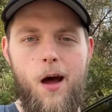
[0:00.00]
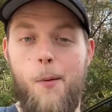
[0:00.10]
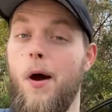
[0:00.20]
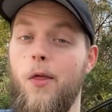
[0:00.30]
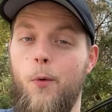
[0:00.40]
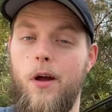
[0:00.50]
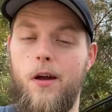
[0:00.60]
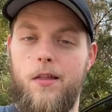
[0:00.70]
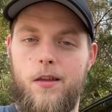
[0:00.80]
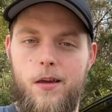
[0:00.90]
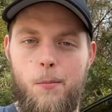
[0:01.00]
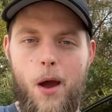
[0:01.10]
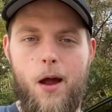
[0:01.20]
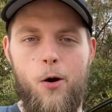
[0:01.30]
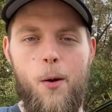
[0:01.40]
By the way, the
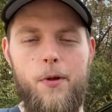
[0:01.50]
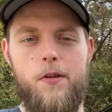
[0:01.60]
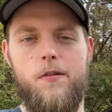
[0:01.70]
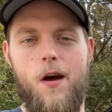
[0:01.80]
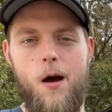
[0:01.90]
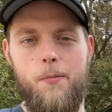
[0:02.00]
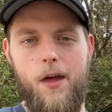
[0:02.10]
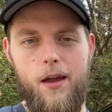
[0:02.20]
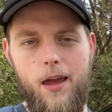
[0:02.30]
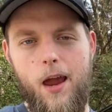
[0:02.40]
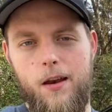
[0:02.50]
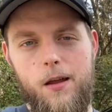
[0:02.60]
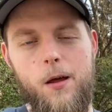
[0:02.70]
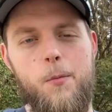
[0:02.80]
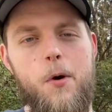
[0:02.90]
banner up at the top, that
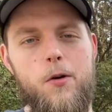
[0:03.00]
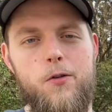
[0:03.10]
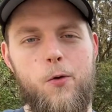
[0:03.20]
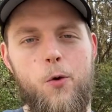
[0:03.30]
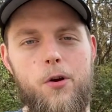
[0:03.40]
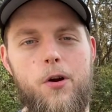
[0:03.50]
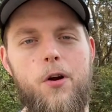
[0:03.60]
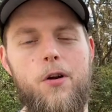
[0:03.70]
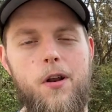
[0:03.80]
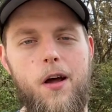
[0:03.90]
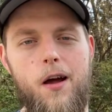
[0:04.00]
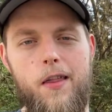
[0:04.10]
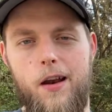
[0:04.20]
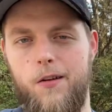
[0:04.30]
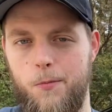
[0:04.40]
KDM_Kurt,
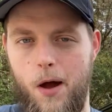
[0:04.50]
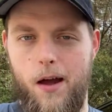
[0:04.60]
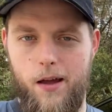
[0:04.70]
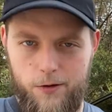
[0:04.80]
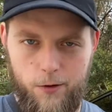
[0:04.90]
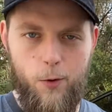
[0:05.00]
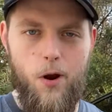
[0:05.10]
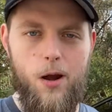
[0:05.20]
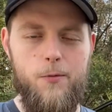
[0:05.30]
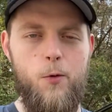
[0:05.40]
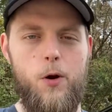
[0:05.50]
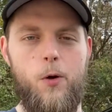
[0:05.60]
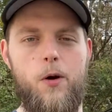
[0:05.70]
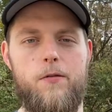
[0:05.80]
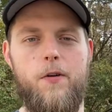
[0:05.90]
that is my Instagram. If you want to
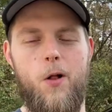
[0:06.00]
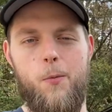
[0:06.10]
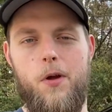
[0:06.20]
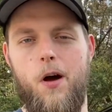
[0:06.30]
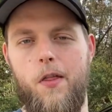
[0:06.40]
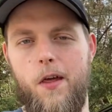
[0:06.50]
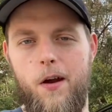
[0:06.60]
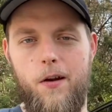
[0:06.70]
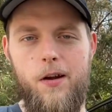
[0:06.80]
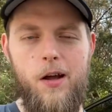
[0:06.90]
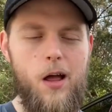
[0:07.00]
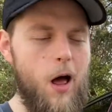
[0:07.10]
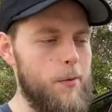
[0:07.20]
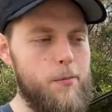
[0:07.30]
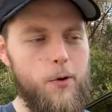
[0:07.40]
go ahead and follow me on there,
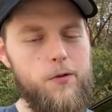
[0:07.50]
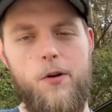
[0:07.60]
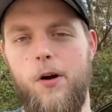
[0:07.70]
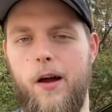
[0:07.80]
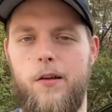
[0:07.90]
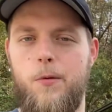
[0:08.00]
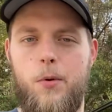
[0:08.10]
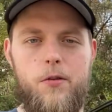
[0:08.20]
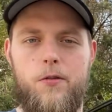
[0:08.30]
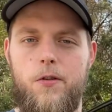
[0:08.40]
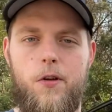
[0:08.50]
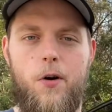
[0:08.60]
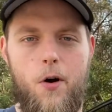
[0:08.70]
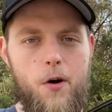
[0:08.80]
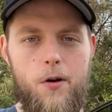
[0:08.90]
I'll be posting all kinds of pictures of the
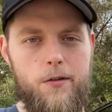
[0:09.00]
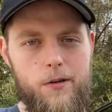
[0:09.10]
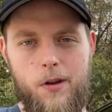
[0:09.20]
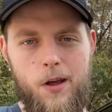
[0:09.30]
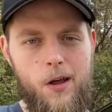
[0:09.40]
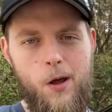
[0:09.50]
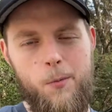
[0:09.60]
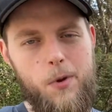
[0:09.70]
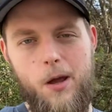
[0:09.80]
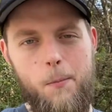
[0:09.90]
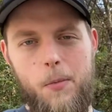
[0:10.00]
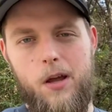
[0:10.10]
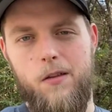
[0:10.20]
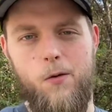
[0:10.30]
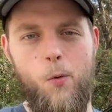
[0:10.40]
cars and me at
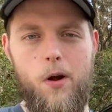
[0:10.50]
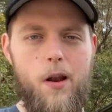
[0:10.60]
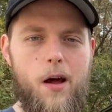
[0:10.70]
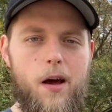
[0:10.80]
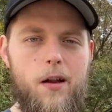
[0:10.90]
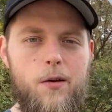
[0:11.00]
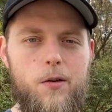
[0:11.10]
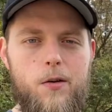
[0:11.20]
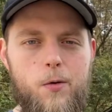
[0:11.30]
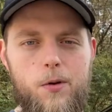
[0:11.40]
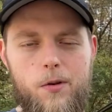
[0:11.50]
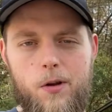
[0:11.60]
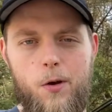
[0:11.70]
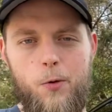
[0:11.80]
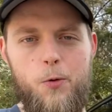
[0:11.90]
meets and whatnot, and doing
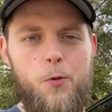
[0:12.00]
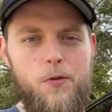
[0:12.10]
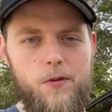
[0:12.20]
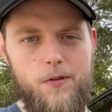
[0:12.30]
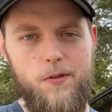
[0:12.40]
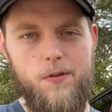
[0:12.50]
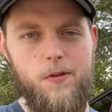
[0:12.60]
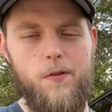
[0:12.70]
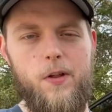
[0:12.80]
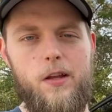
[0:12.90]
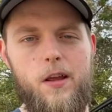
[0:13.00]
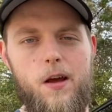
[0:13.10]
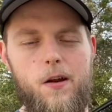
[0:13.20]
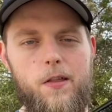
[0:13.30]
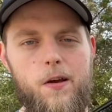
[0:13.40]
cruises and stuff like
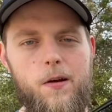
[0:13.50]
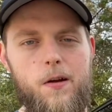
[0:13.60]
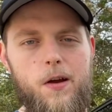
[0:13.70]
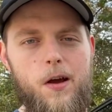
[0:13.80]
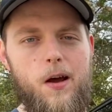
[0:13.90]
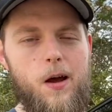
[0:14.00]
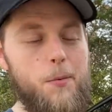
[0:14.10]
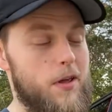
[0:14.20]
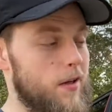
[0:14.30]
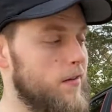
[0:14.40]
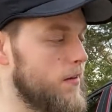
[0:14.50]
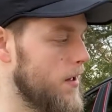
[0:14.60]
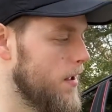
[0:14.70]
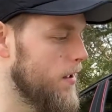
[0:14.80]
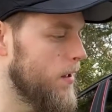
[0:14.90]
that on there. But yeah,
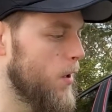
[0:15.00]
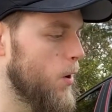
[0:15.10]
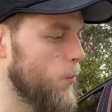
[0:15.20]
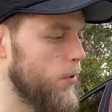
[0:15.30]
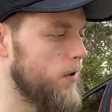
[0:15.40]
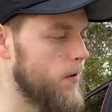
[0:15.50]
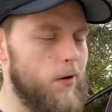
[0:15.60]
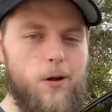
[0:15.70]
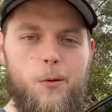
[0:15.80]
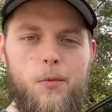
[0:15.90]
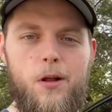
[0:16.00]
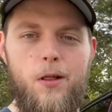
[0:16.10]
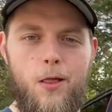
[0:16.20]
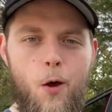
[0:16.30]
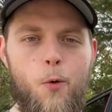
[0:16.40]
today we are going to be
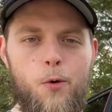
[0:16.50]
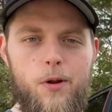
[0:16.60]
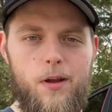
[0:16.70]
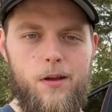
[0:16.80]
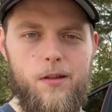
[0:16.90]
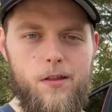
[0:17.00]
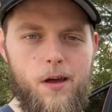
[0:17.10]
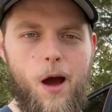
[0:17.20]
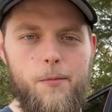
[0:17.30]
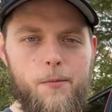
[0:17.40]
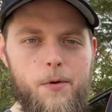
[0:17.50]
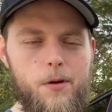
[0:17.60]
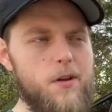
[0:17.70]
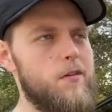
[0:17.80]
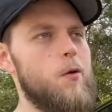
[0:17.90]
lowering the Optima.
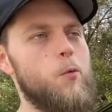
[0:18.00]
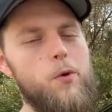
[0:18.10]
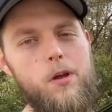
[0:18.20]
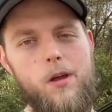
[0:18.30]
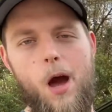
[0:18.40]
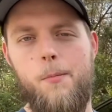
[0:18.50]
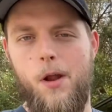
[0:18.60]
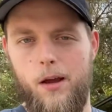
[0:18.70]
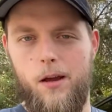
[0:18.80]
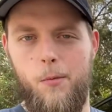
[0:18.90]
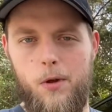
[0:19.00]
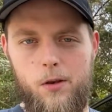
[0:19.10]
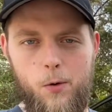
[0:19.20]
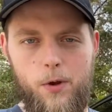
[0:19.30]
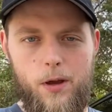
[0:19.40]
Well, I say we, I'm not going to be
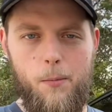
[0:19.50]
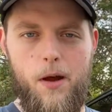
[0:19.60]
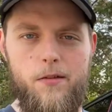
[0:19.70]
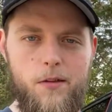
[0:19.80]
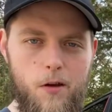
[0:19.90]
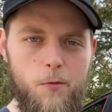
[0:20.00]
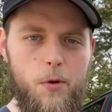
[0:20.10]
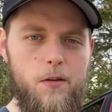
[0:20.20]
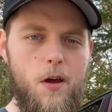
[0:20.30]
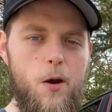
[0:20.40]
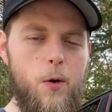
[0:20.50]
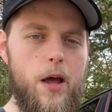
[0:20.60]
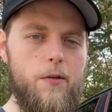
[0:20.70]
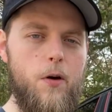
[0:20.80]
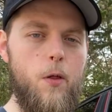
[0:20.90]
doing it myself because I don't
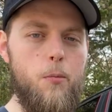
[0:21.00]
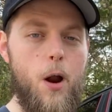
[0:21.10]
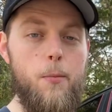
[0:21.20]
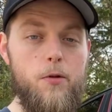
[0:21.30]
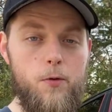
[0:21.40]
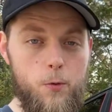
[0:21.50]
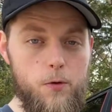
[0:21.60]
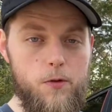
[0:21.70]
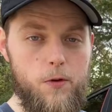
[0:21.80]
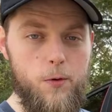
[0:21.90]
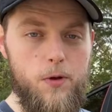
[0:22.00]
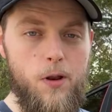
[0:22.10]
have all the proper tools to do it,